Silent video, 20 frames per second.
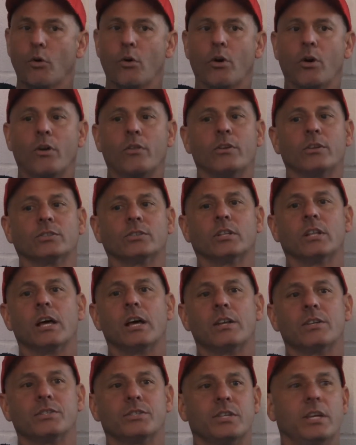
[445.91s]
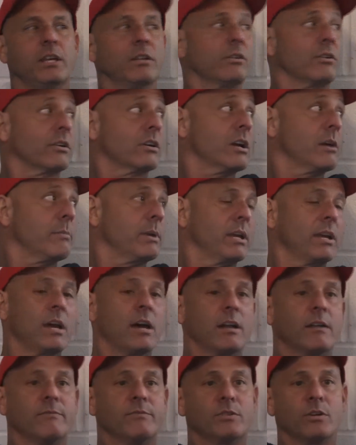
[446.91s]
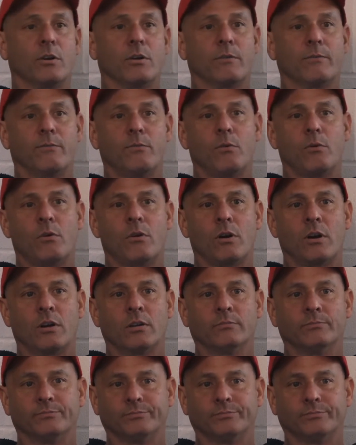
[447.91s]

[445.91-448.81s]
4, there's a lot of sealer coming out of turn 4.